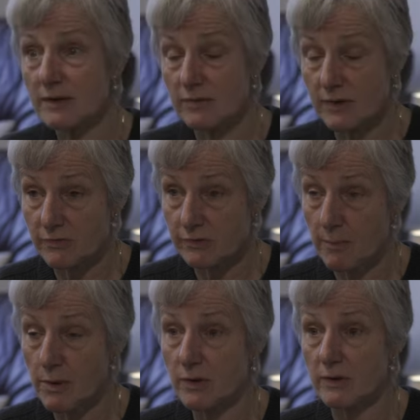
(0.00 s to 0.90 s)
to
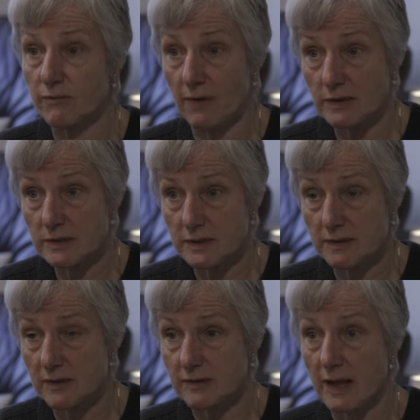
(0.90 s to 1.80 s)
contribute and function in
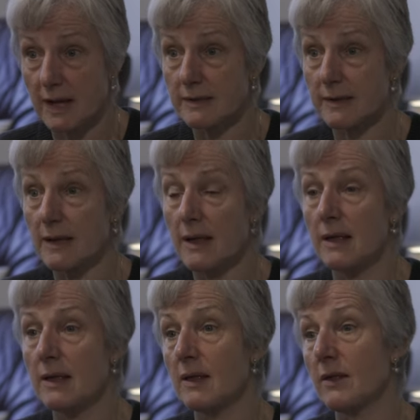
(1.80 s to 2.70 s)
society.
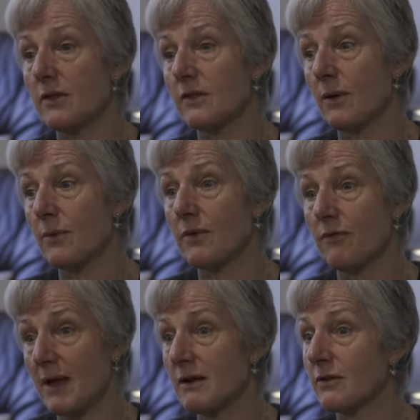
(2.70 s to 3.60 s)
So the
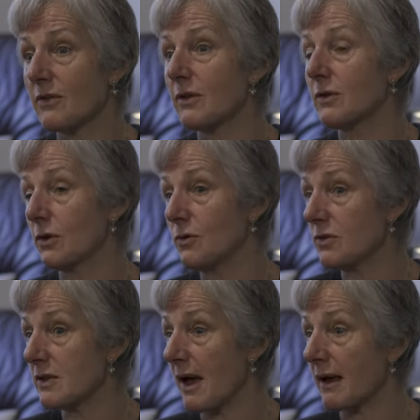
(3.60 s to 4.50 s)
figures do
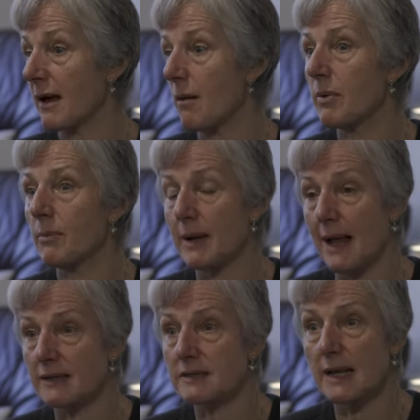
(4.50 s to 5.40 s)
stack up, but
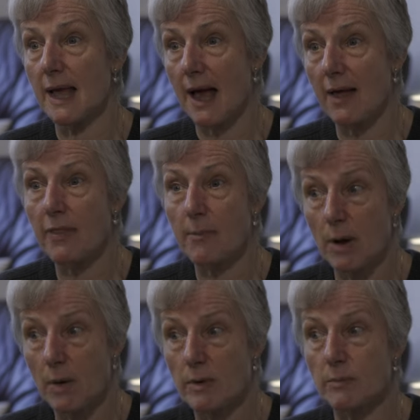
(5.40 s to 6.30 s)
actually at the
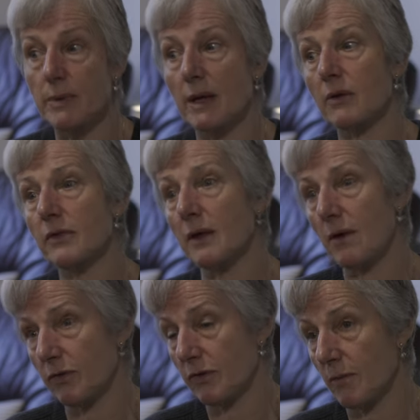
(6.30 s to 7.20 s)
moment, because it
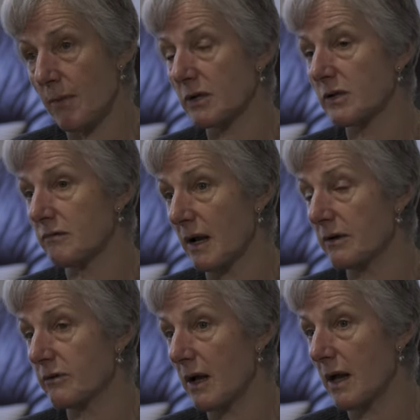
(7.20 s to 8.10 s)
costs so much to run a
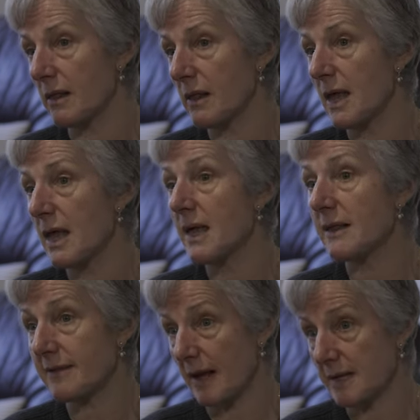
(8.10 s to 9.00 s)
trial,
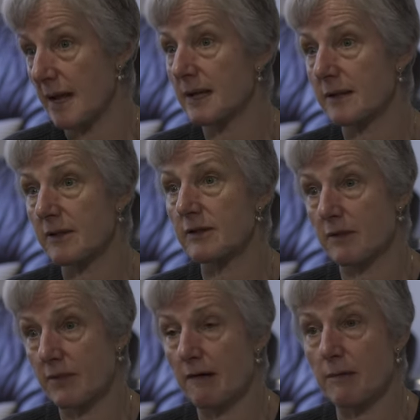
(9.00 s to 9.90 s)

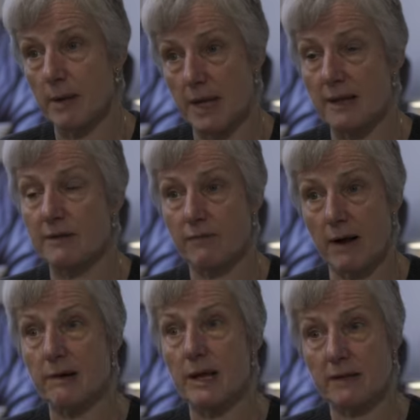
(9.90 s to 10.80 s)
psychedelic-assisted therapy is
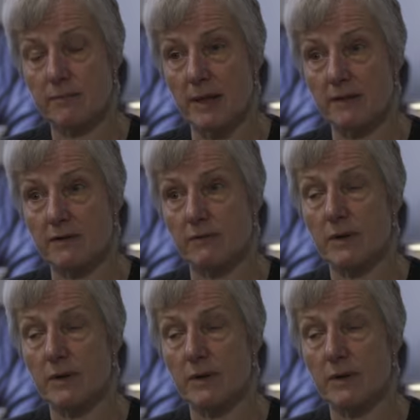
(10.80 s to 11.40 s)
very expensive.